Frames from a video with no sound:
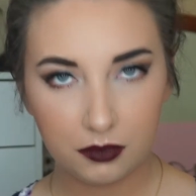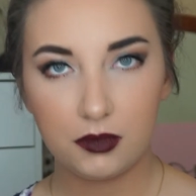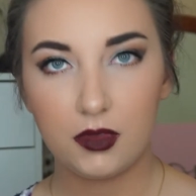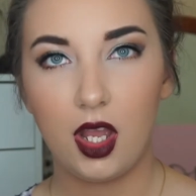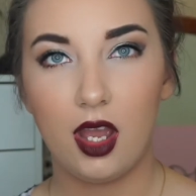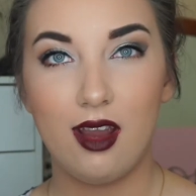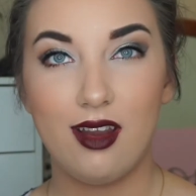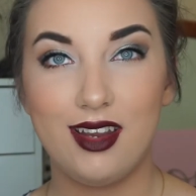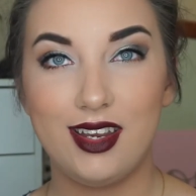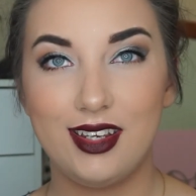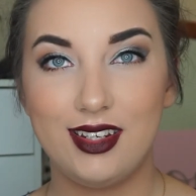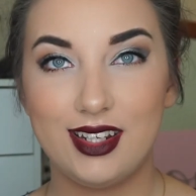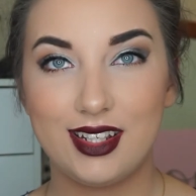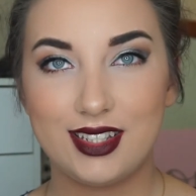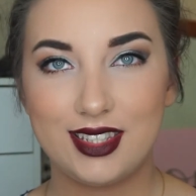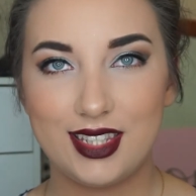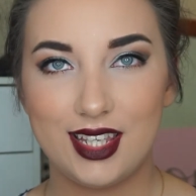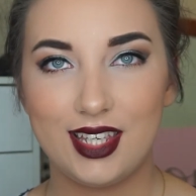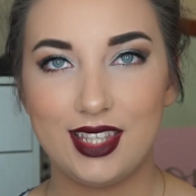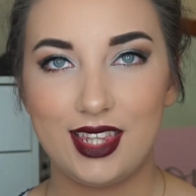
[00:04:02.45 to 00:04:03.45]
Alright,
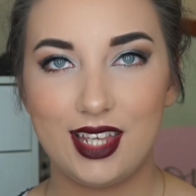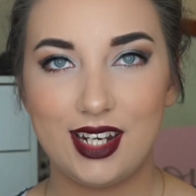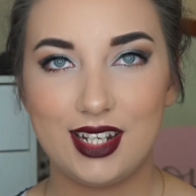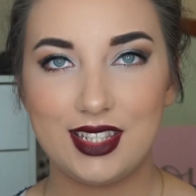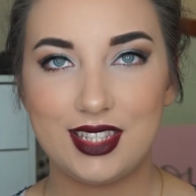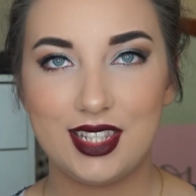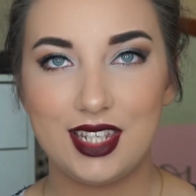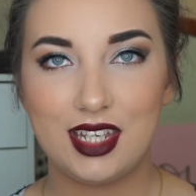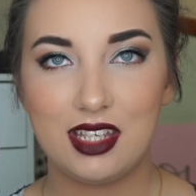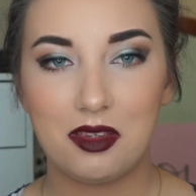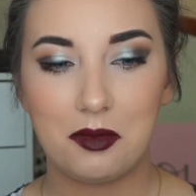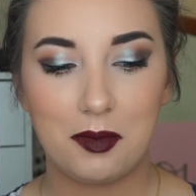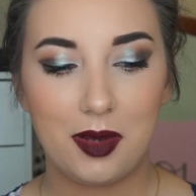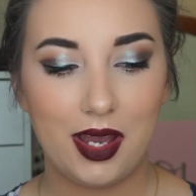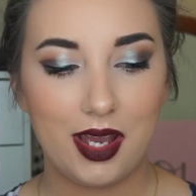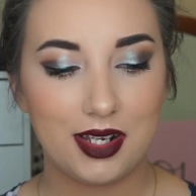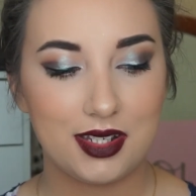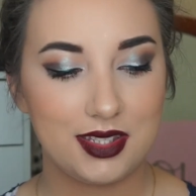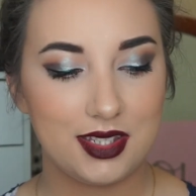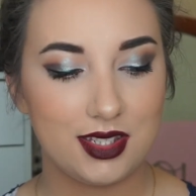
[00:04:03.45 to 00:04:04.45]
next thing that I see in the
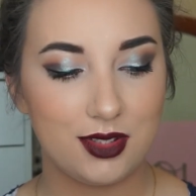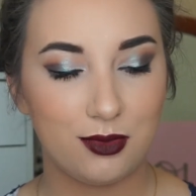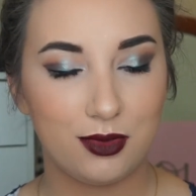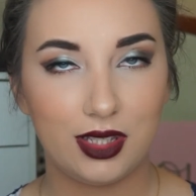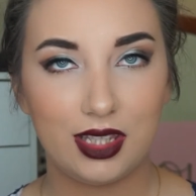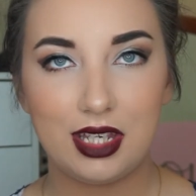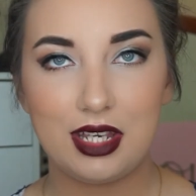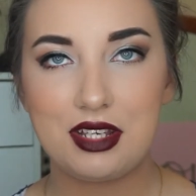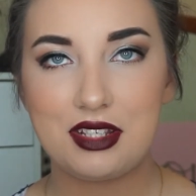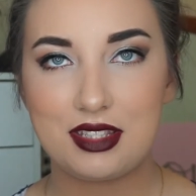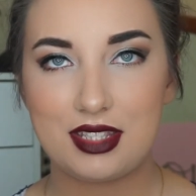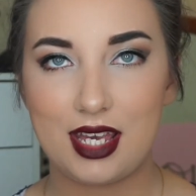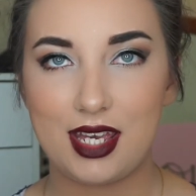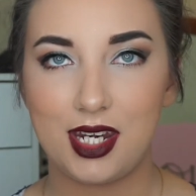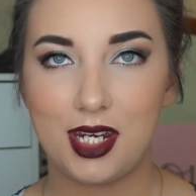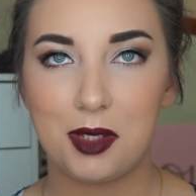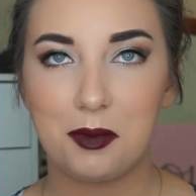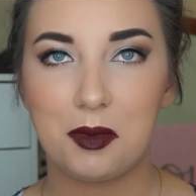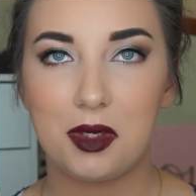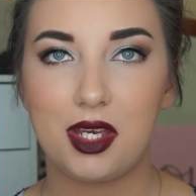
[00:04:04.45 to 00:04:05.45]
box is really
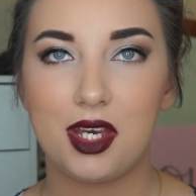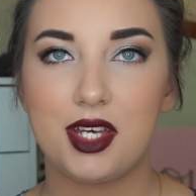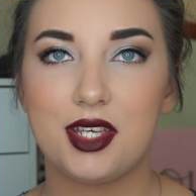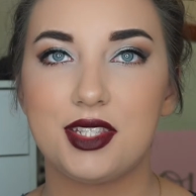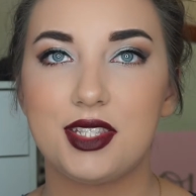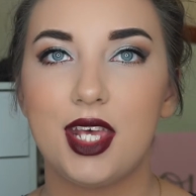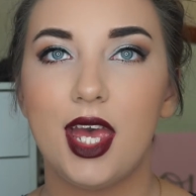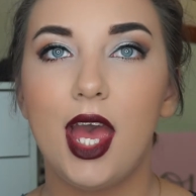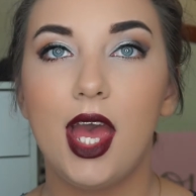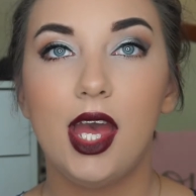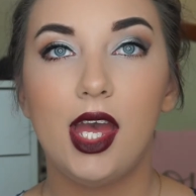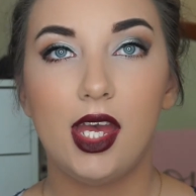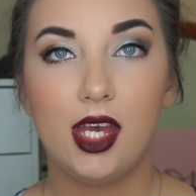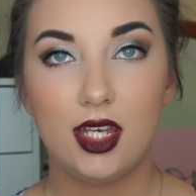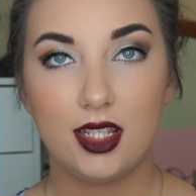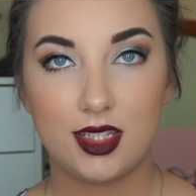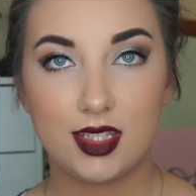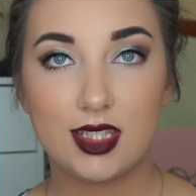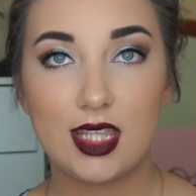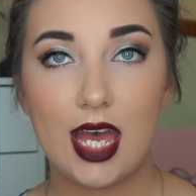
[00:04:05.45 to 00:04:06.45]
exciting because
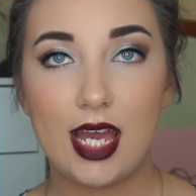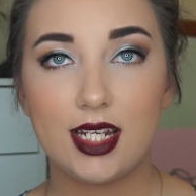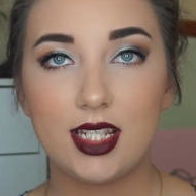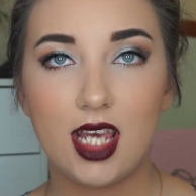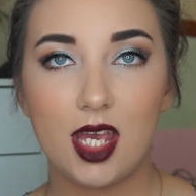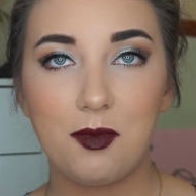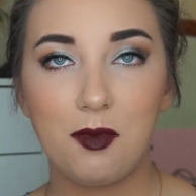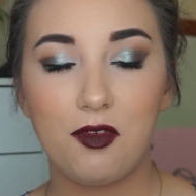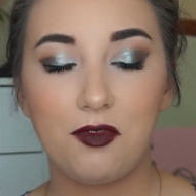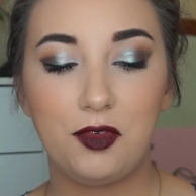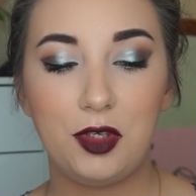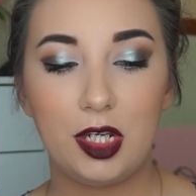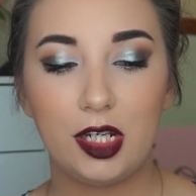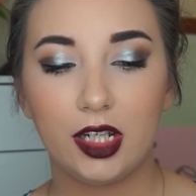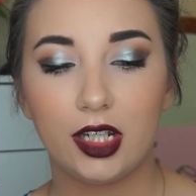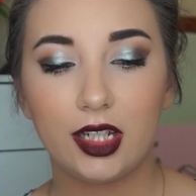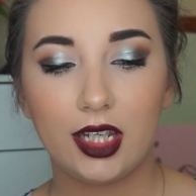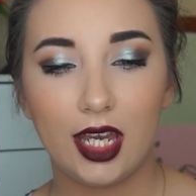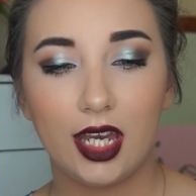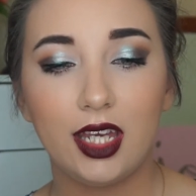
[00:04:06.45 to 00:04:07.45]
it's that time of
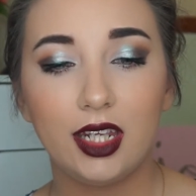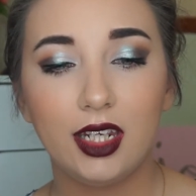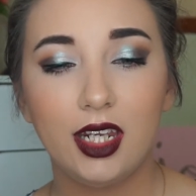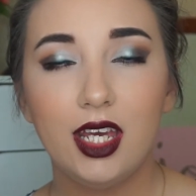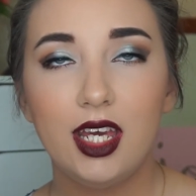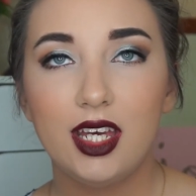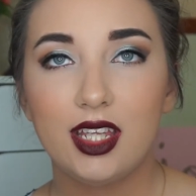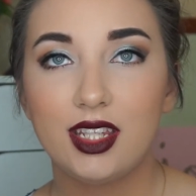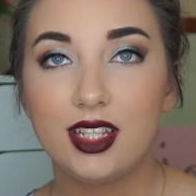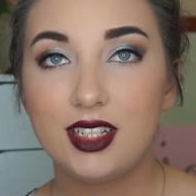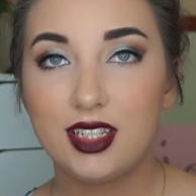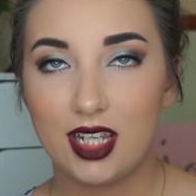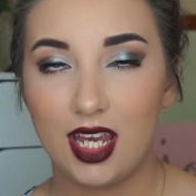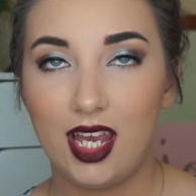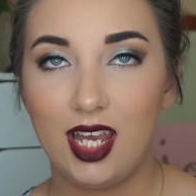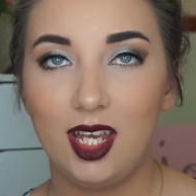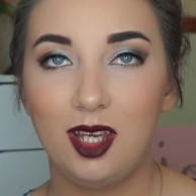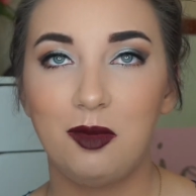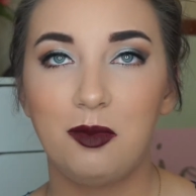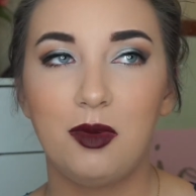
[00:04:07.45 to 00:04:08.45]
year again. The
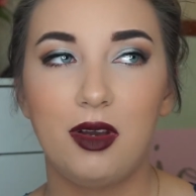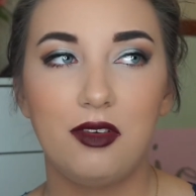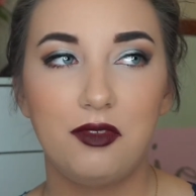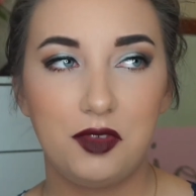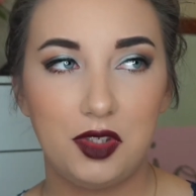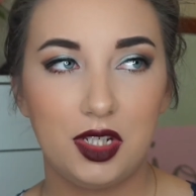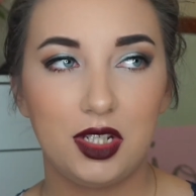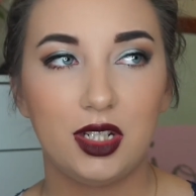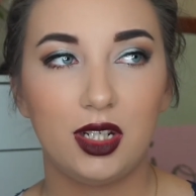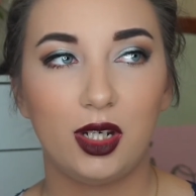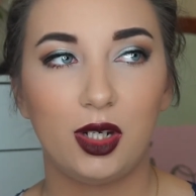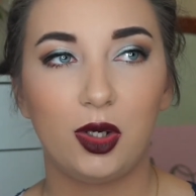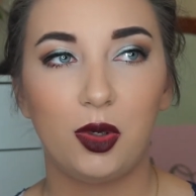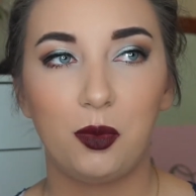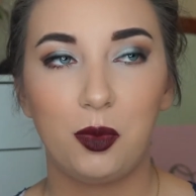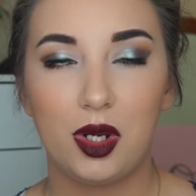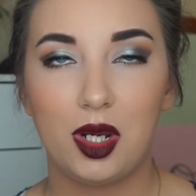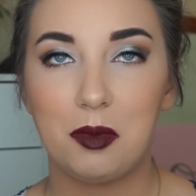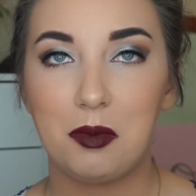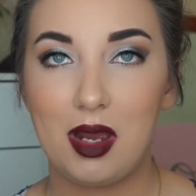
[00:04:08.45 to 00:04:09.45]
time of year
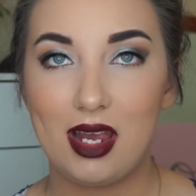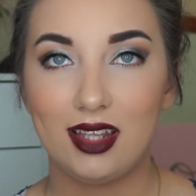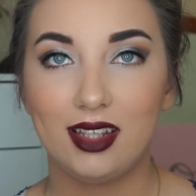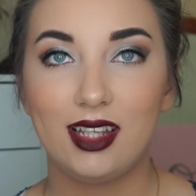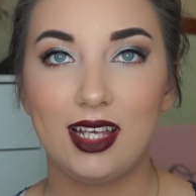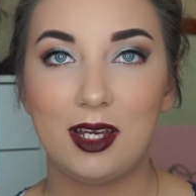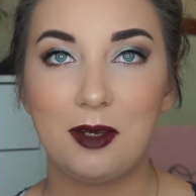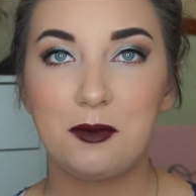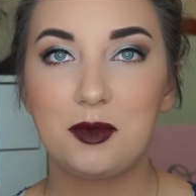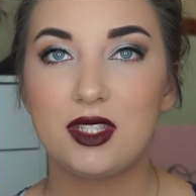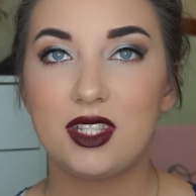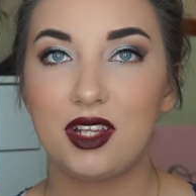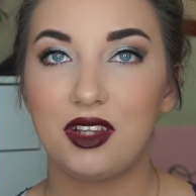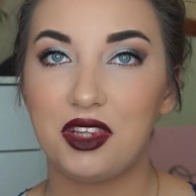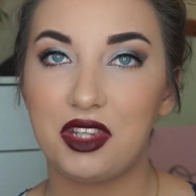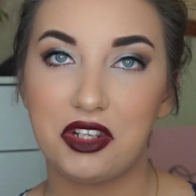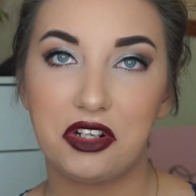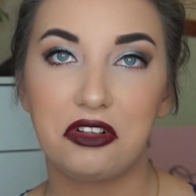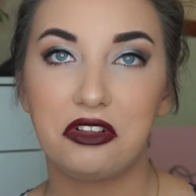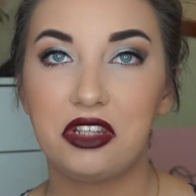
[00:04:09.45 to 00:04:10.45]
where my lips
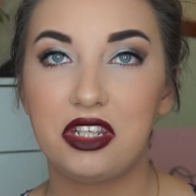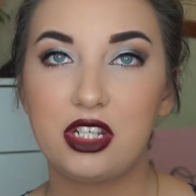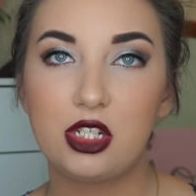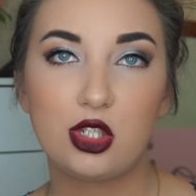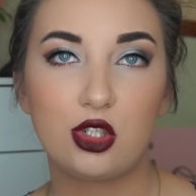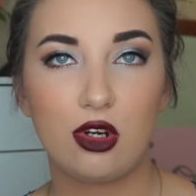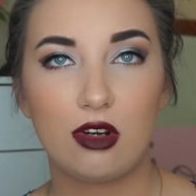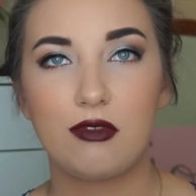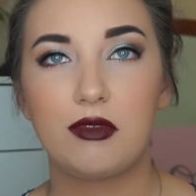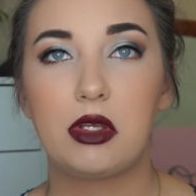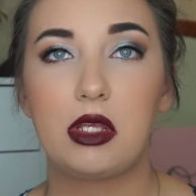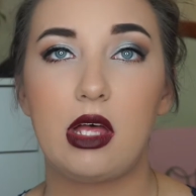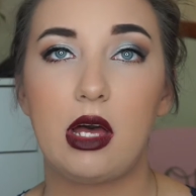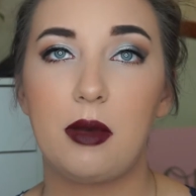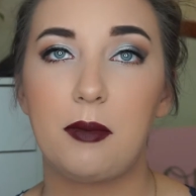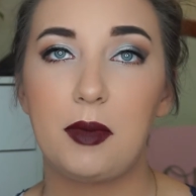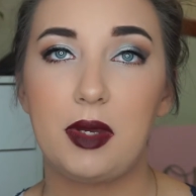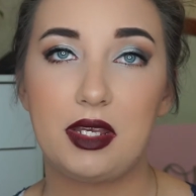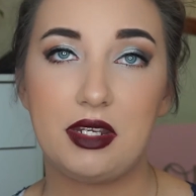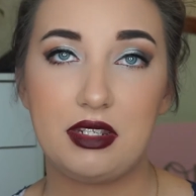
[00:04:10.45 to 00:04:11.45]
literally shrivel
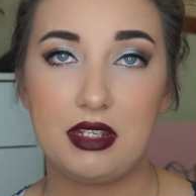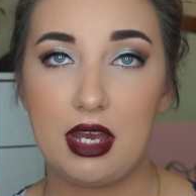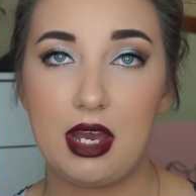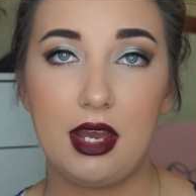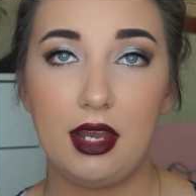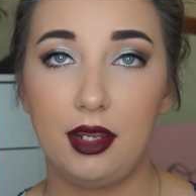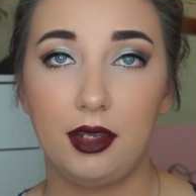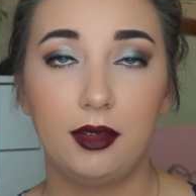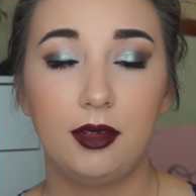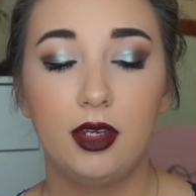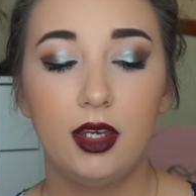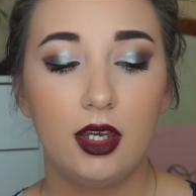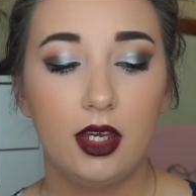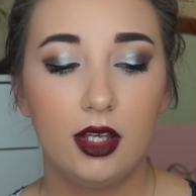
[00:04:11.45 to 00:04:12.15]
up and die.